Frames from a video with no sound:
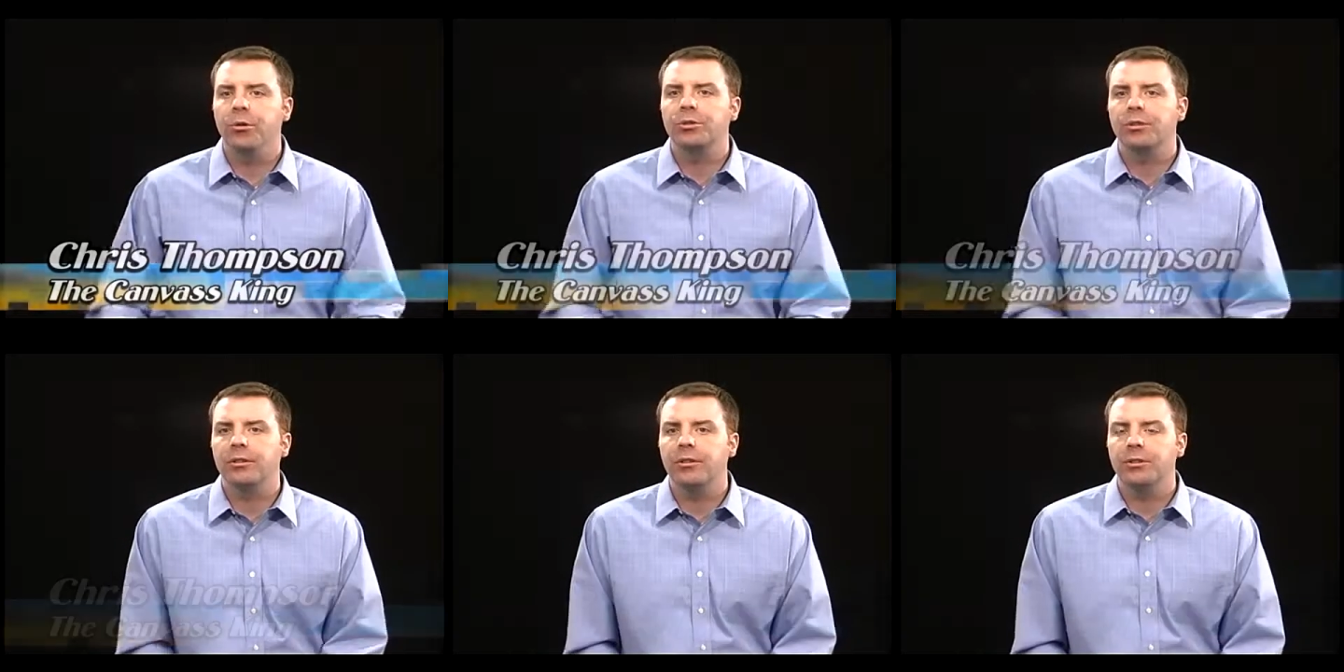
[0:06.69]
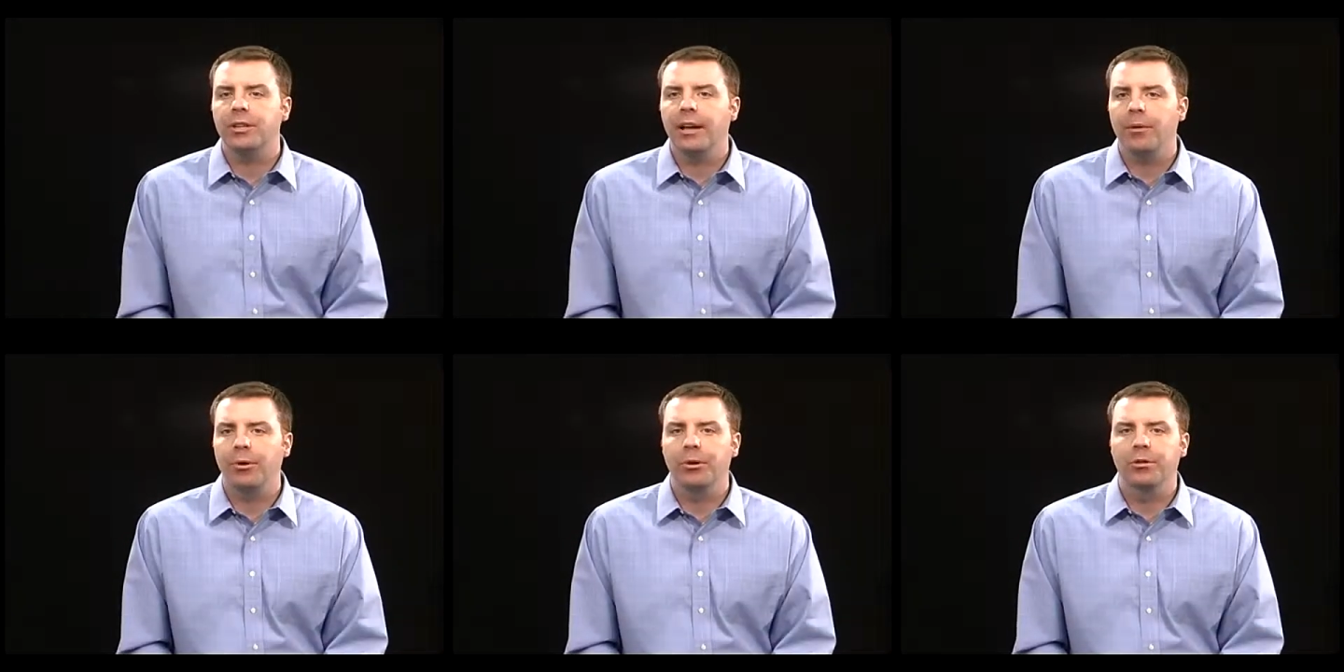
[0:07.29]
Who should I
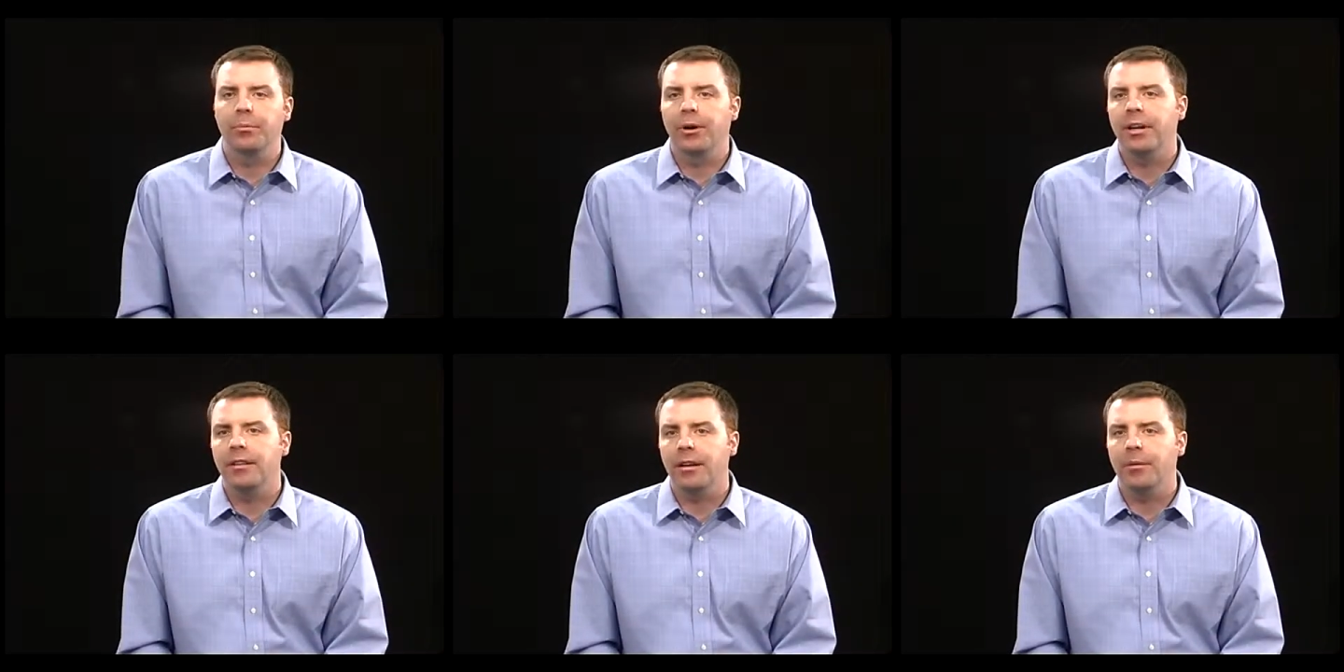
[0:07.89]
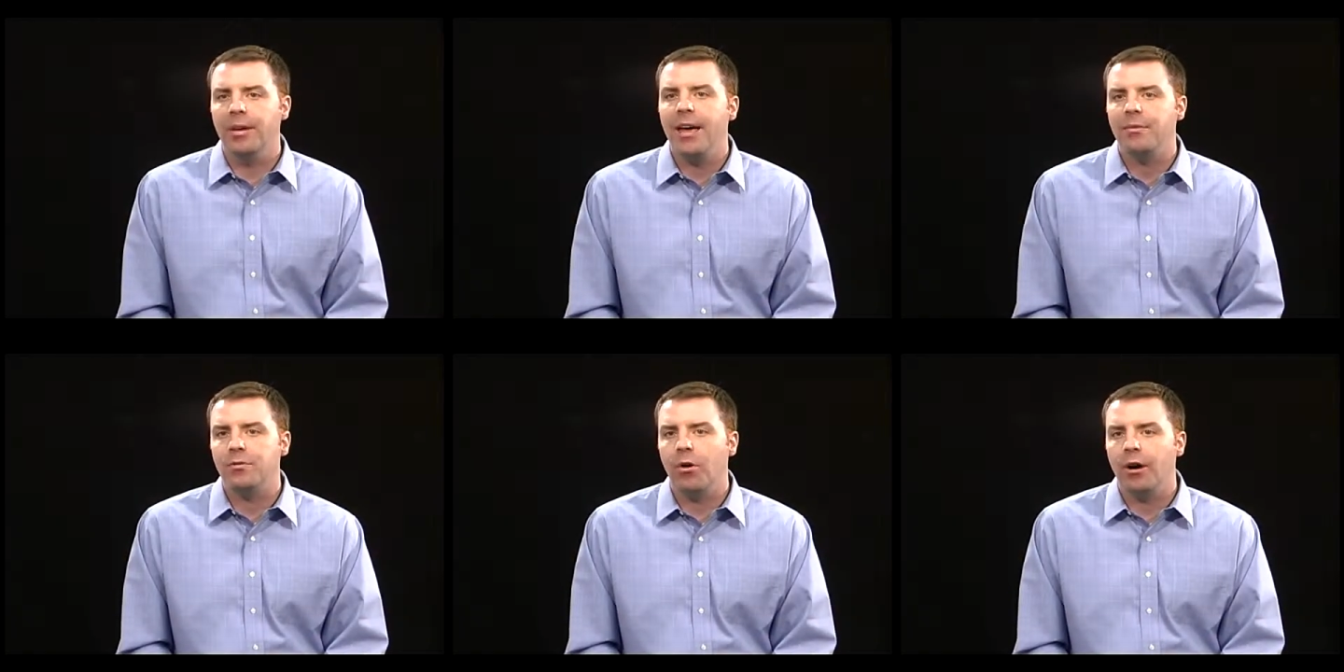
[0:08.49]
recruit to bring in to come
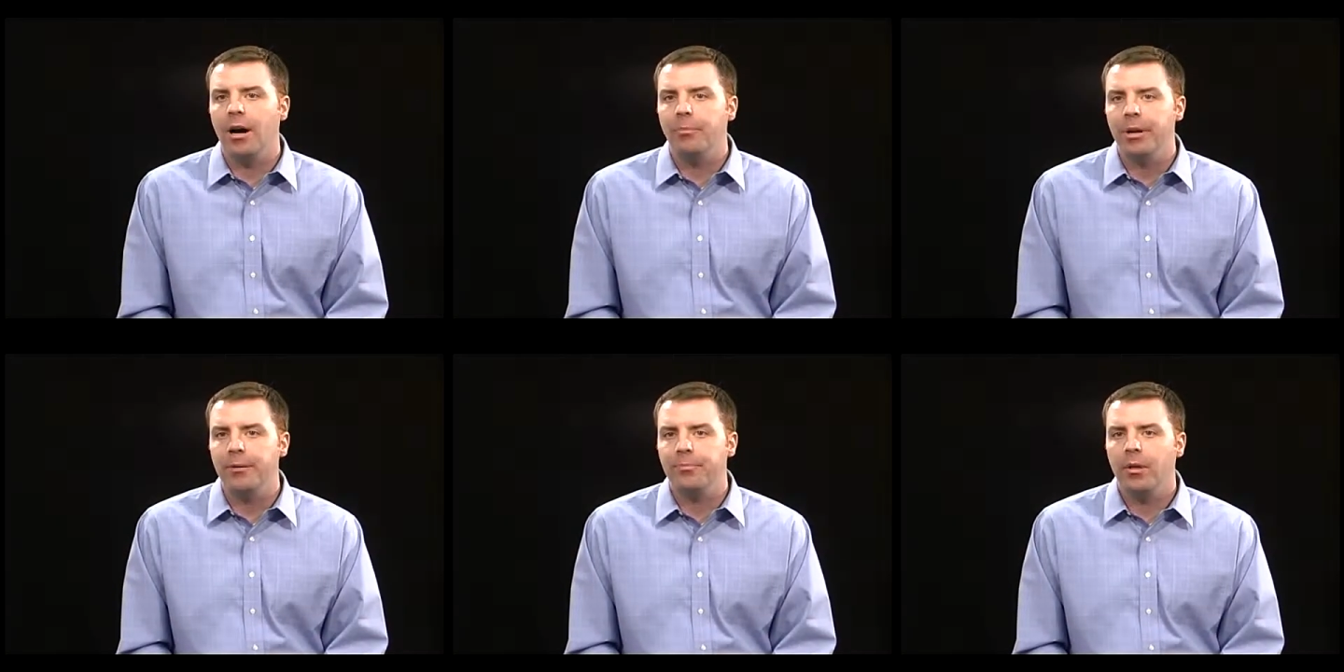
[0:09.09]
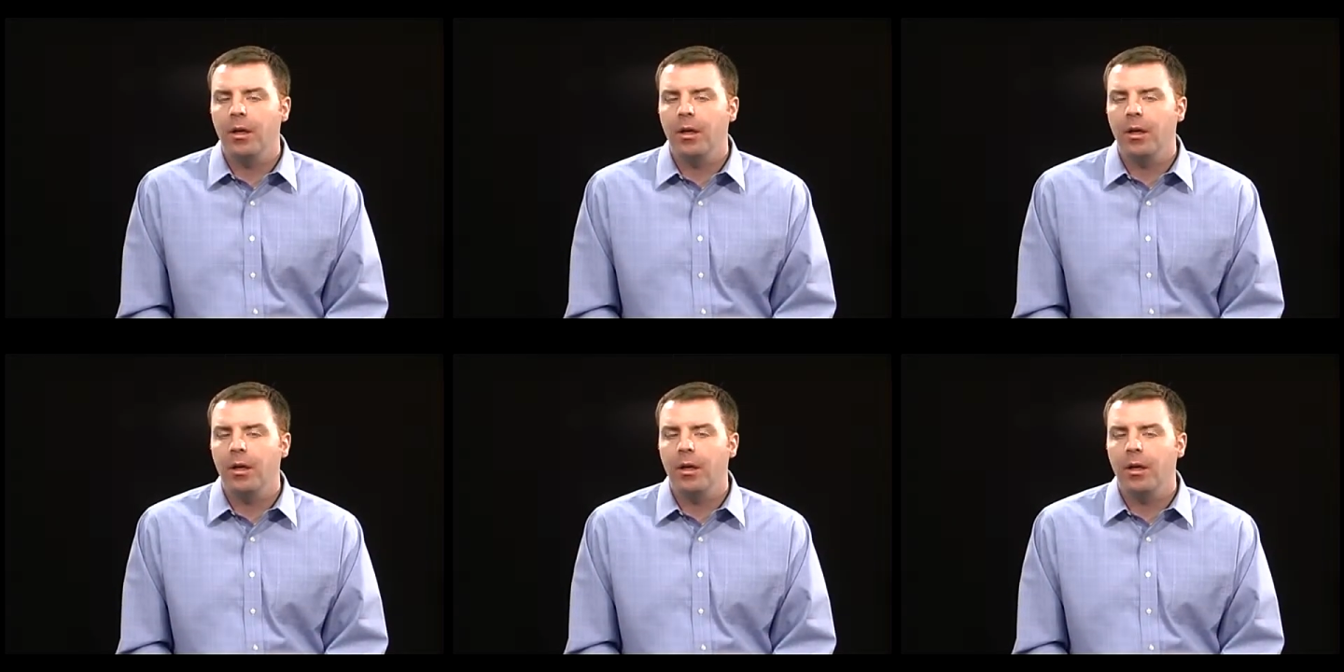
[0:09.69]
canvass for our company?